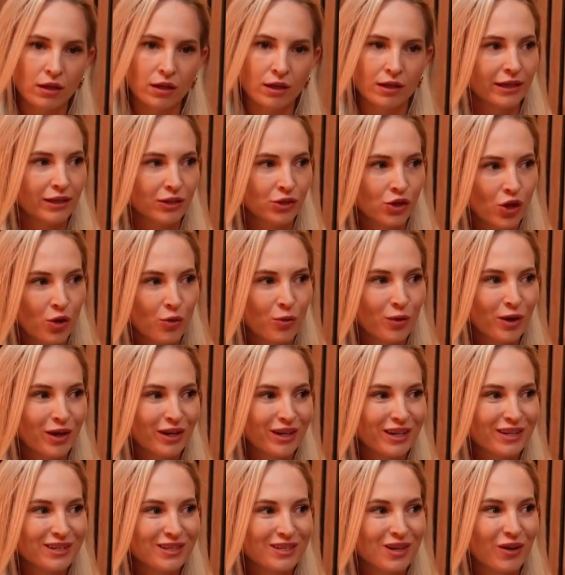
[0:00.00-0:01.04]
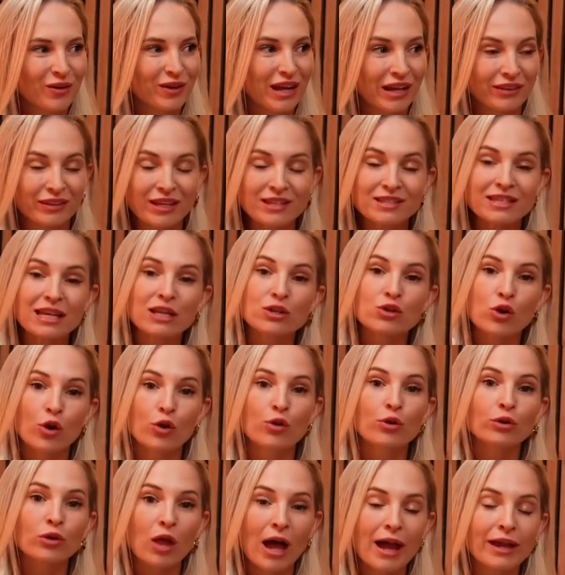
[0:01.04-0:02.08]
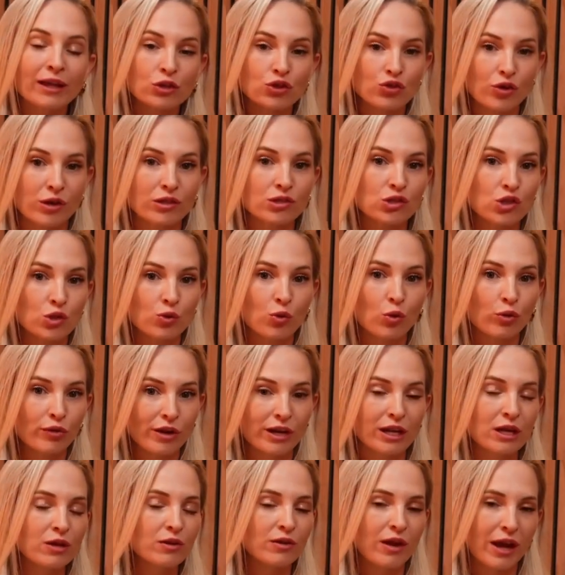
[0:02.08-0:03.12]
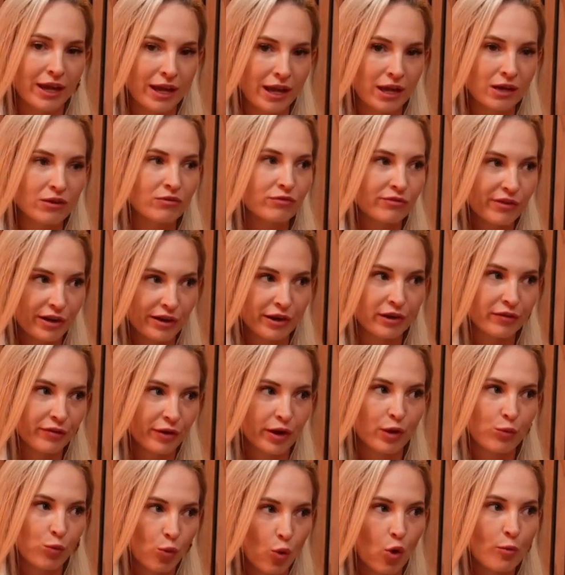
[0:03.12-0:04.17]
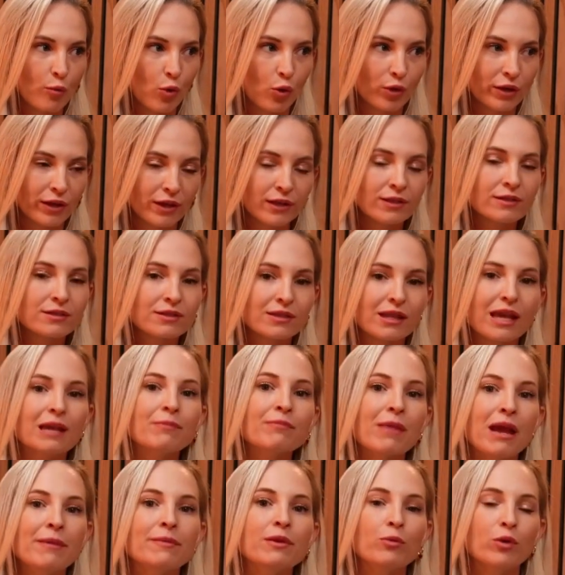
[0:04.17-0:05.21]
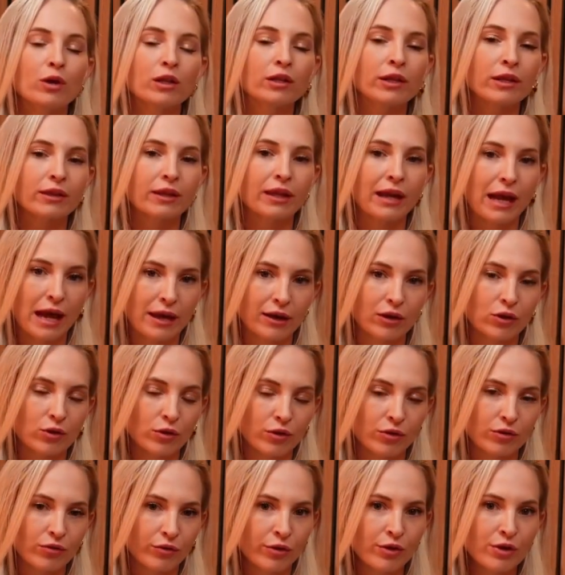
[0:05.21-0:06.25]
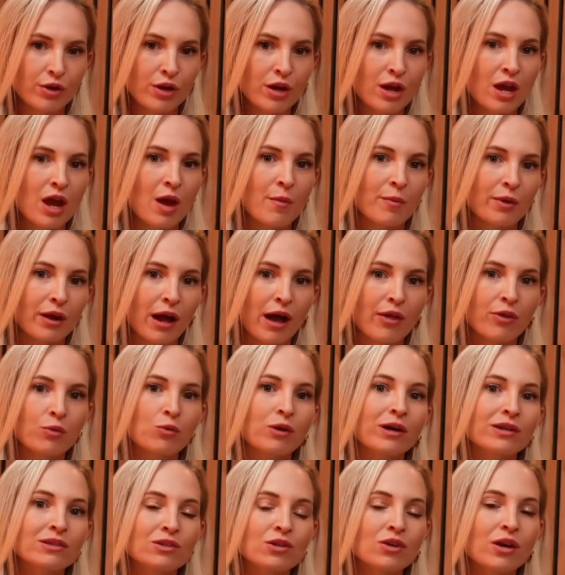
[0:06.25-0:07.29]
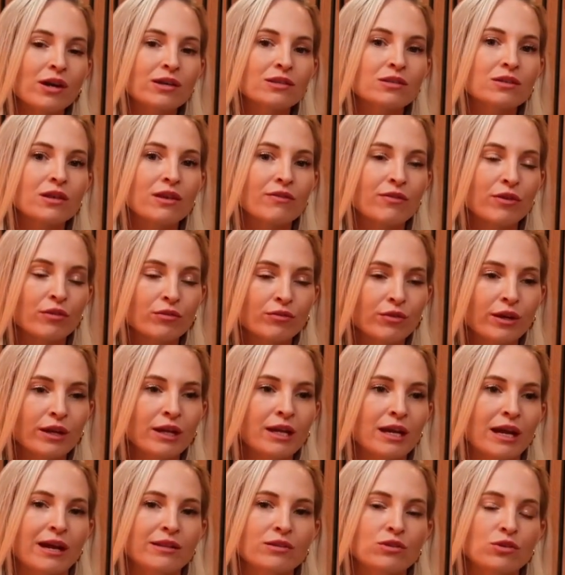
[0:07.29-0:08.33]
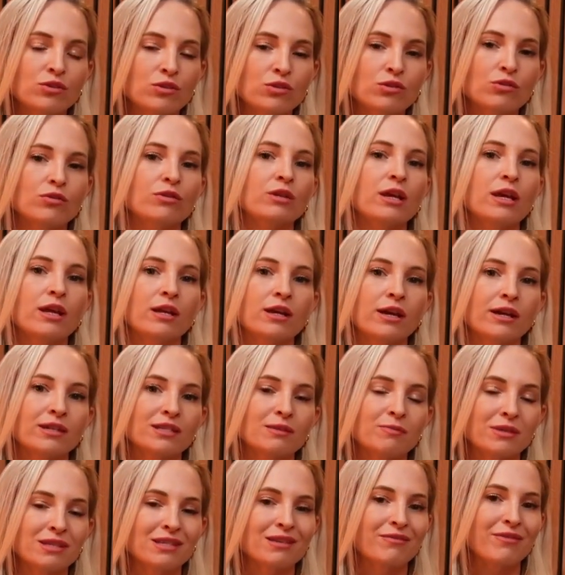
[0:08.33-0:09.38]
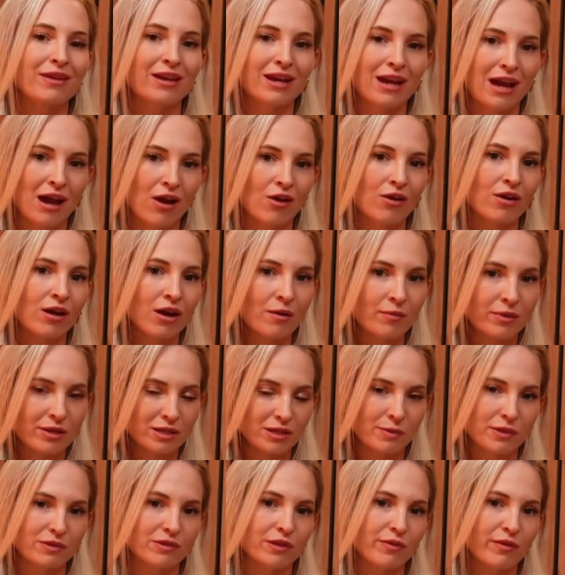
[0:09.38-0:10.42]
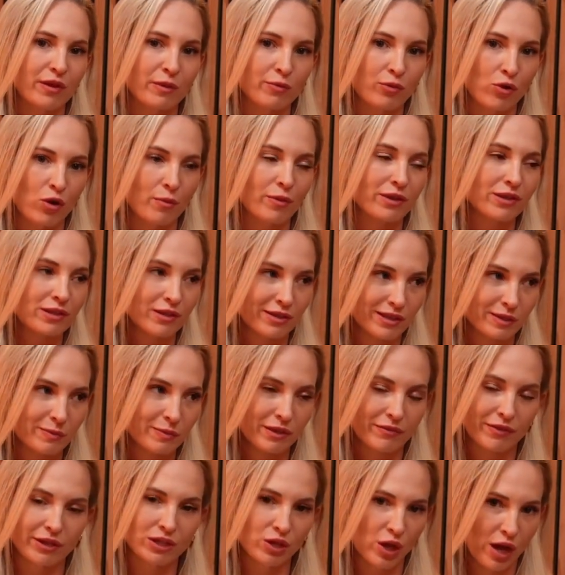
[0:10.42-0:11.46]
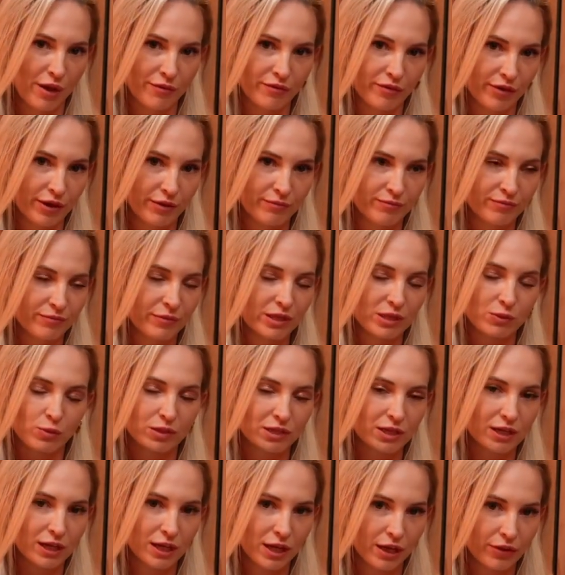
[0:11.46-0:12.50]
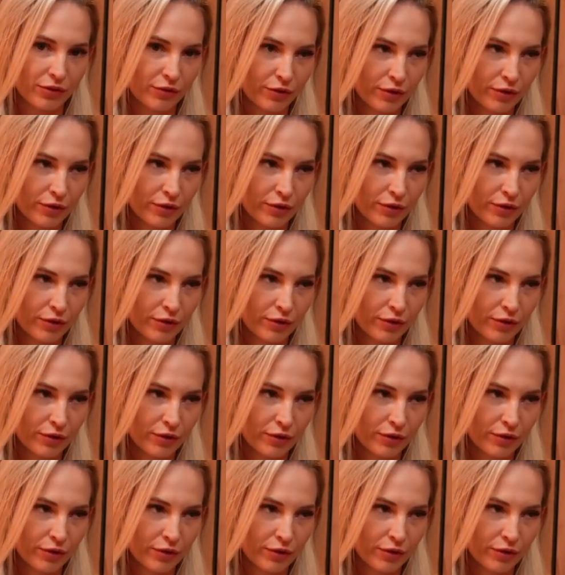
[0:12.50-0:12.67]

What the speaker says: No one is going, unless they know, like, and trust you already. Again, very, very warm audience. They maybe would click that ad and go through. But otherwise, you guys, if you're running ads, you do need a specific outcome and a specific promise and a specific time frame. That's what's going to cut through.